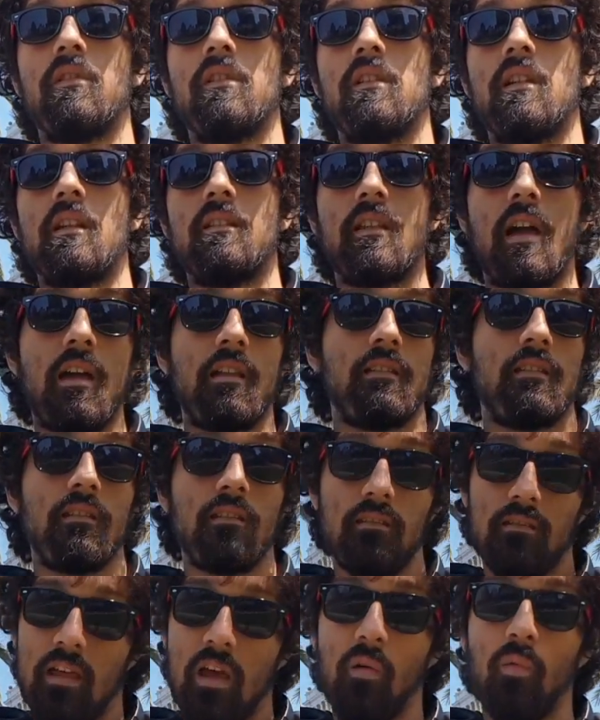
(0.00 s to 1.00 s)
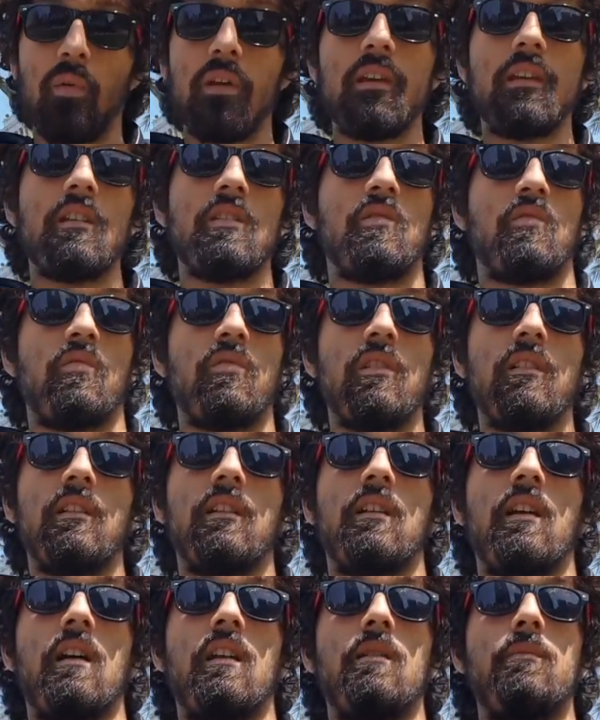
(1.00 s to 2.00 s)
and that week has
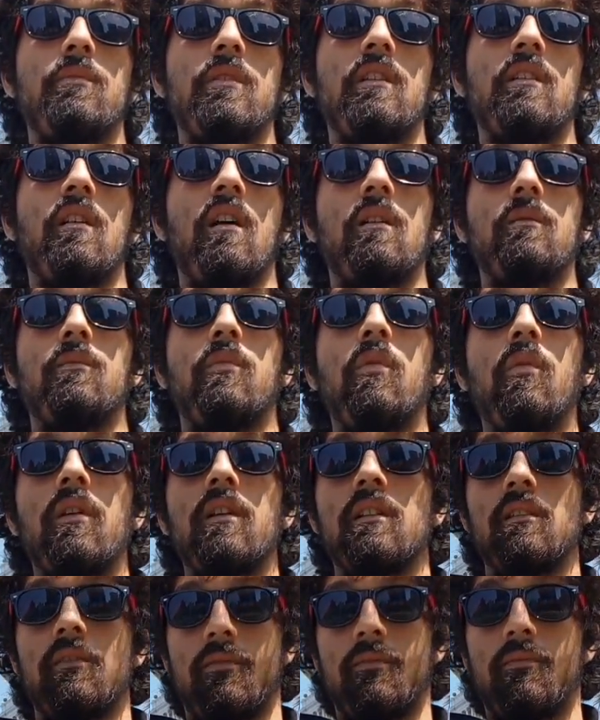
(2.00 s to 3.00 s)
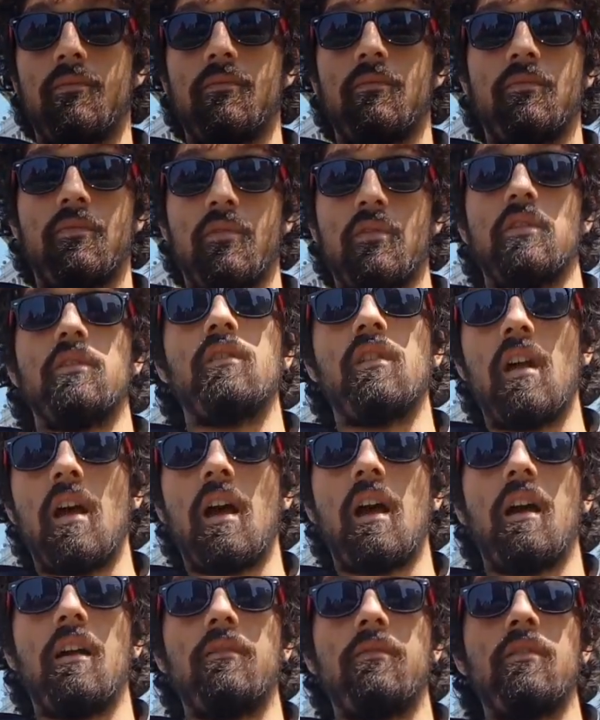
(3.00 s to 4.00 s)
really got to be on point for you to
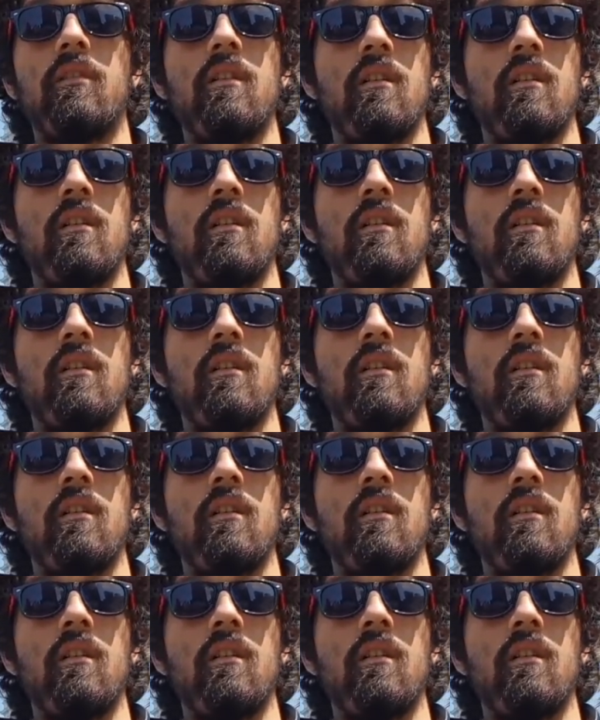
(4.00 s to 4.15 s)
have